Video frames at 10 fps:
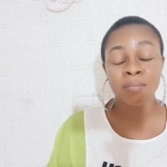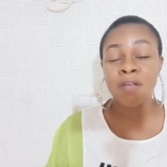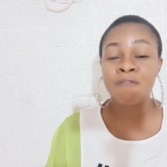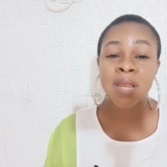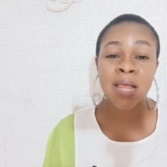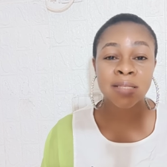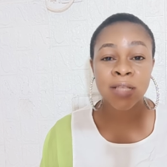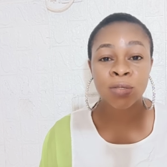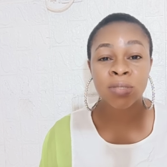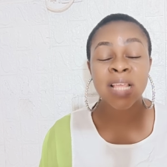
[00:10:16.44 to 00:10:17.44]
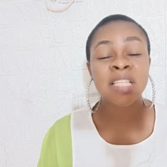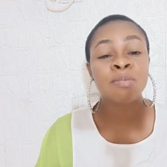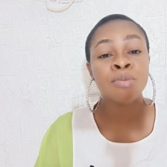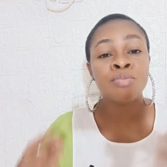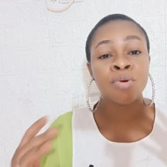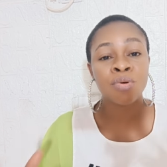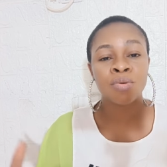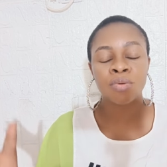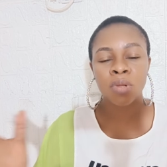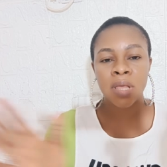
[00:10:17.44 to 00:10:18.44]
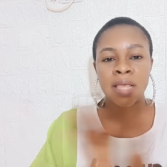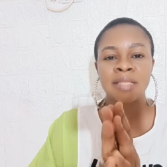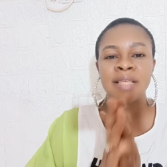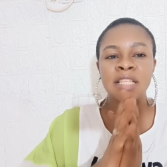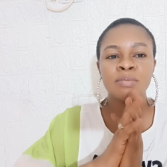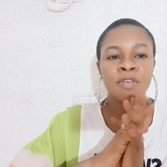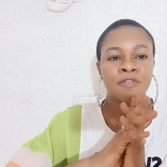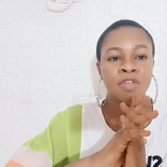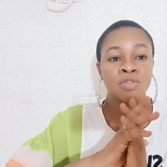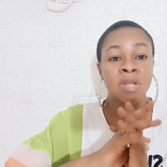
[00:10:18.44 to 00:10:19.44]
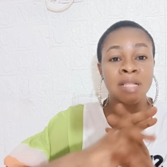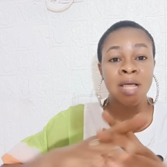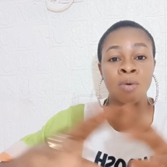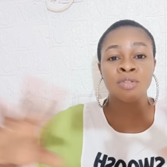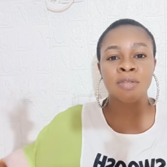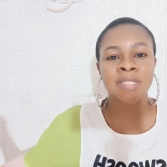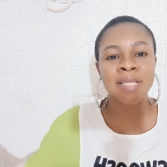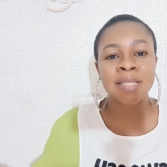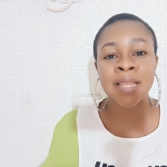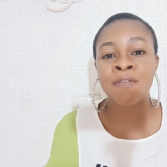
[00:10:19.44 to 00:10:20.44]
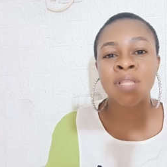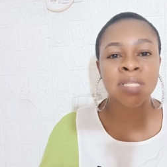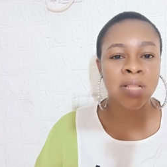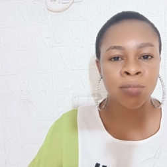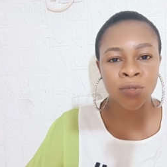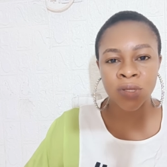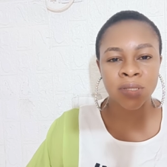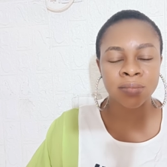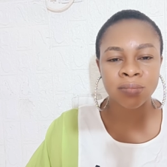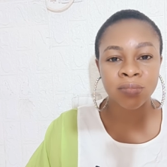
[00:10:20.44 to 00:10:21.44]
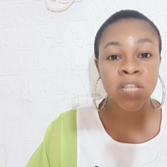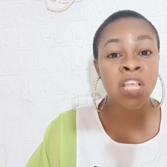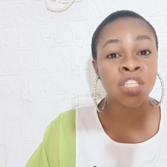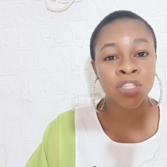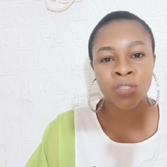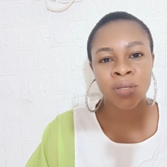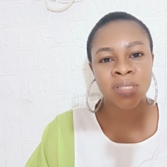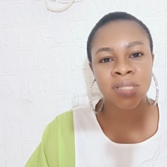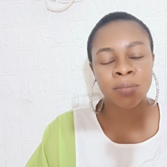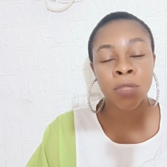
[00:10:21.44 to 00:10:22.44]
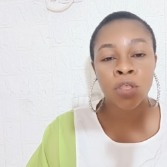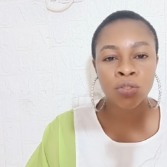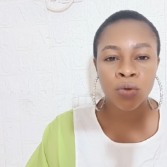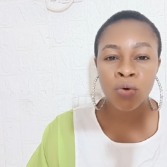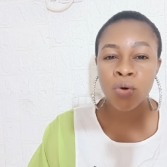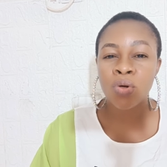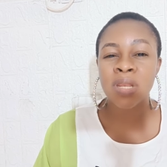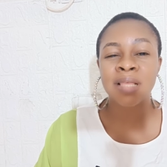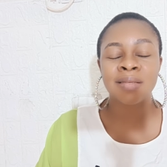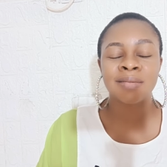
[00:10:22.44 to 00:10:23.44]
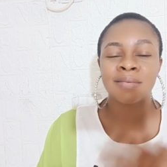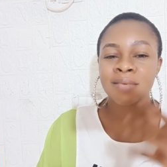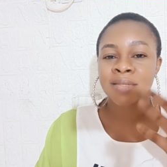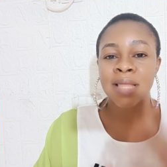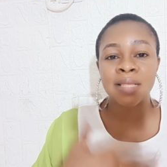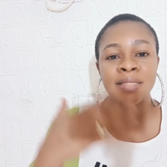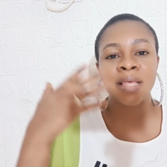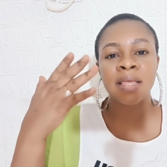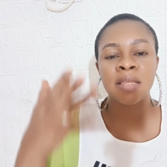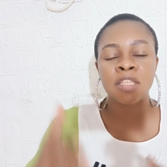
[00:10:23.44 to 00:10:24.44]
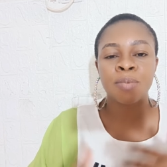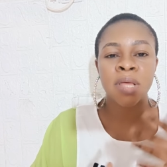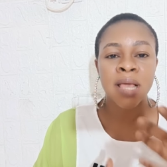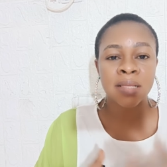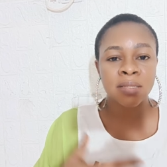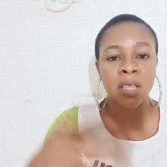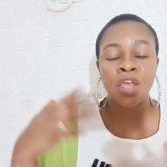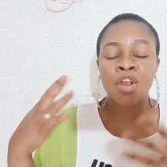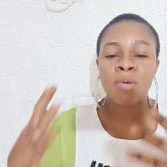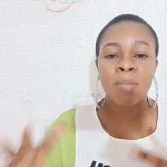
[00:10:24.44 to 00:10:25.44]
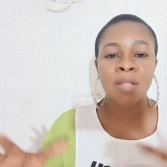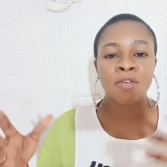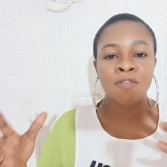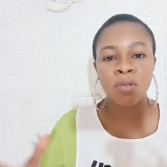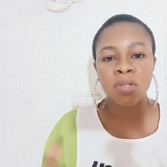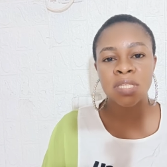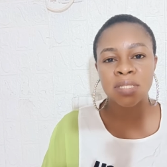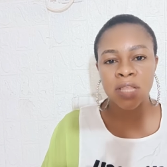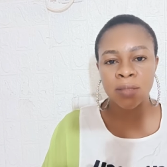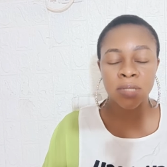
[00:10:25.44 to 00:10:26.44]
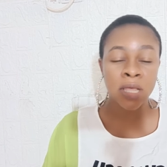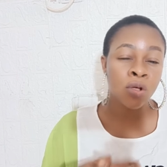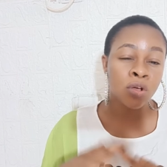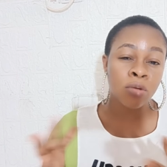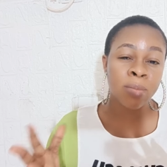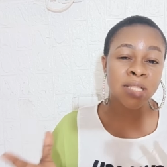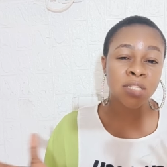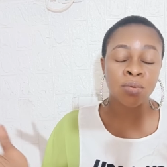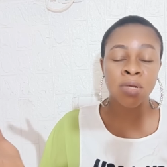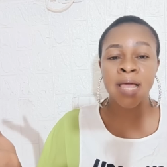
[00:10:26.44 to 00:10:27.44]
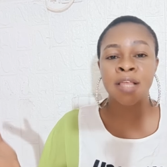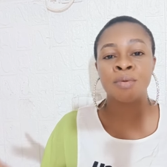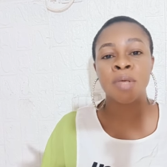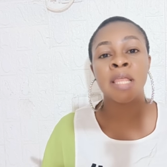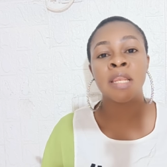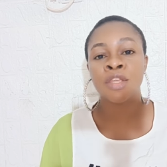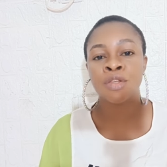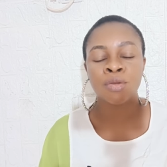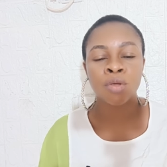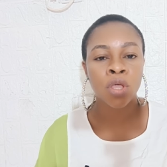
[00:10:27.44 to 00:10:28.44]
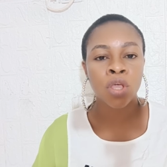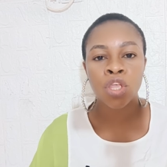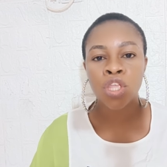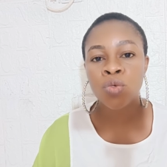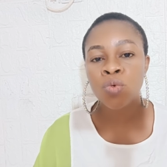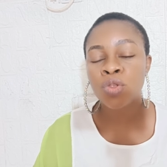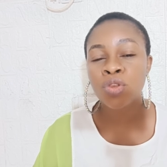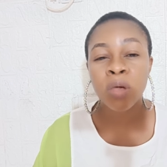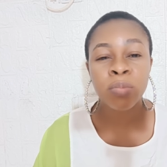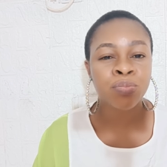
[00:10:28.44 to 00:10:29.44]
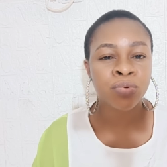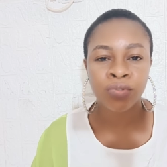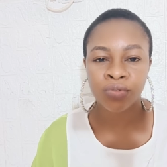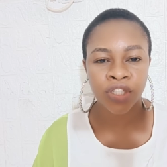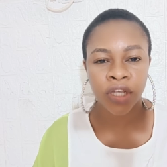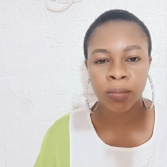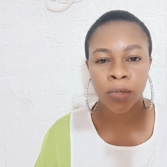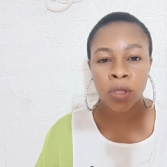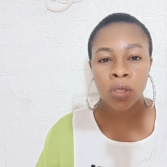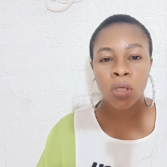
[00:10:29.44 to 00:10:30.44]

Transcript: my father's house. Let it be broken and set me free so that I will succeed in everything I'm doing. In Jesus' name. So go on and start saying these prayers. Remember to follow the steps, and God Almighty will guide you and lead you. You will not be put to shame.